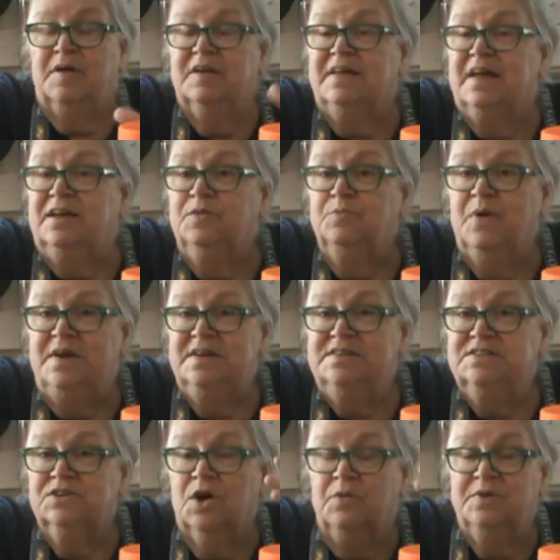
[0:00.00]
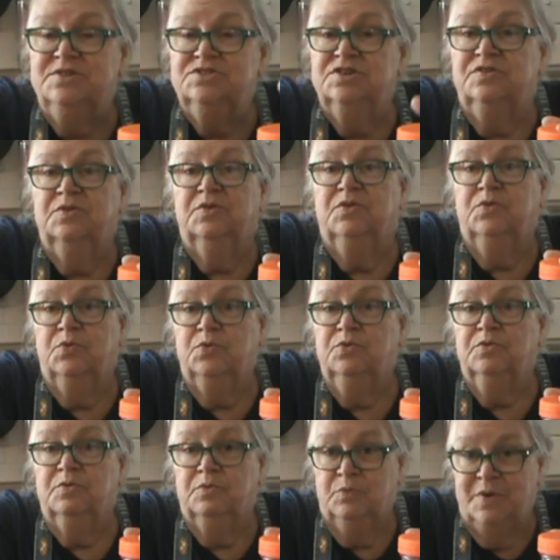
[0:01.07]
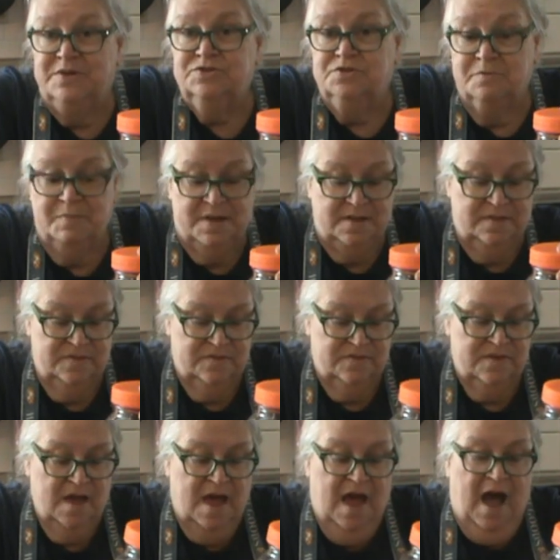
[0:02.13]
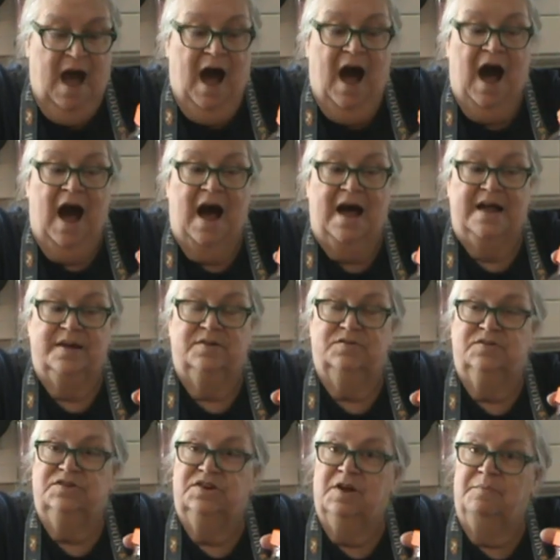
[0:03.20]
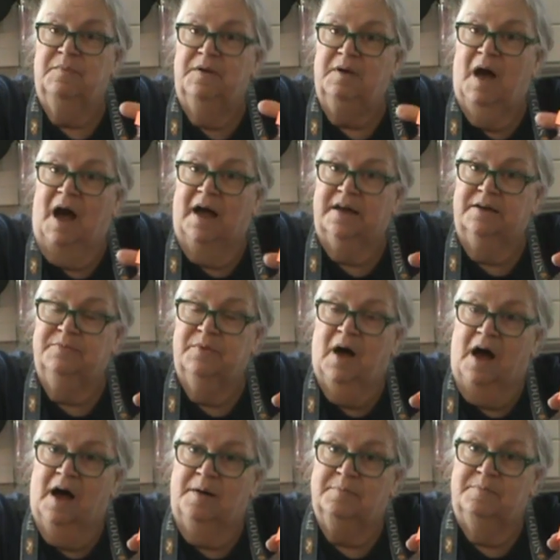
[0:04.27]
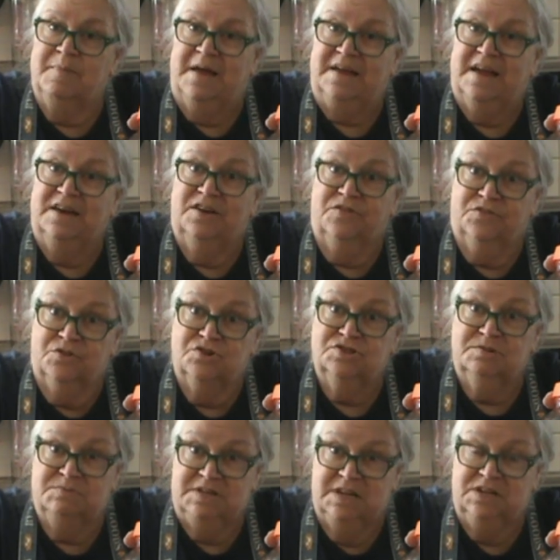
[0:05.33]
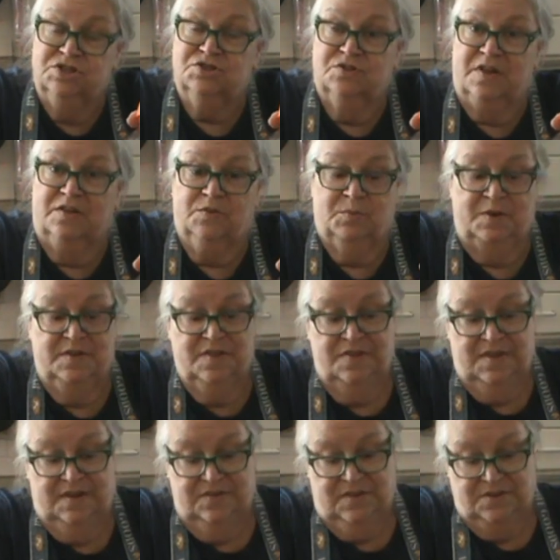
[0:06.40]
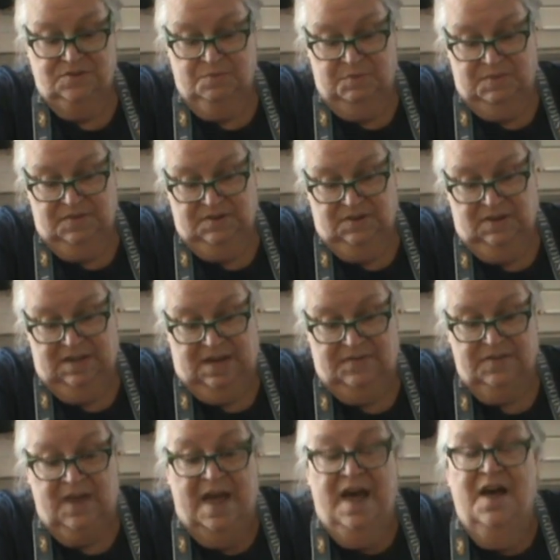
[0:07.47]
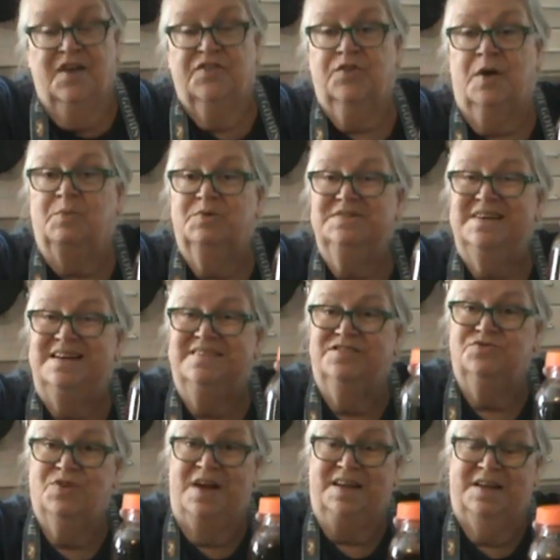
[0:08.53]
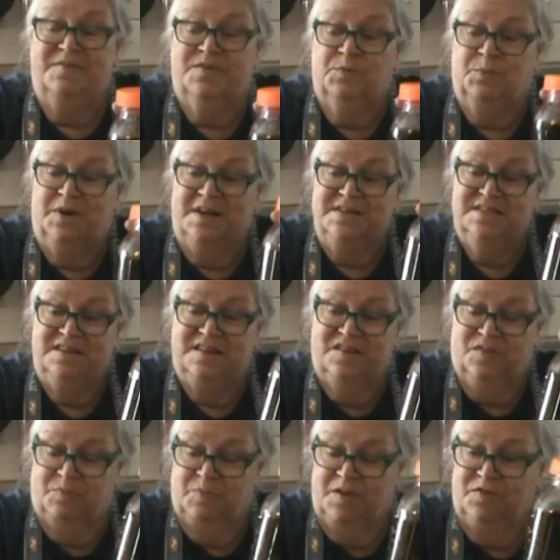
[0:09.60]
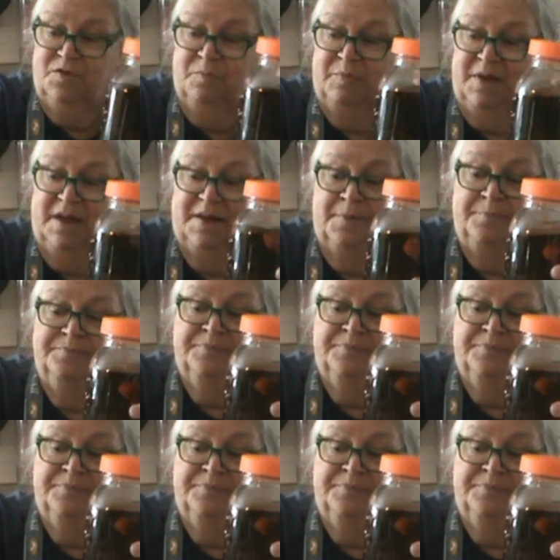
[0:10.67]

getting ready to go into the cooler winter months, I make a nasturtium tincture. That's one of the things I do with the leaves. So I will take the dry leaves, and when I did these are big.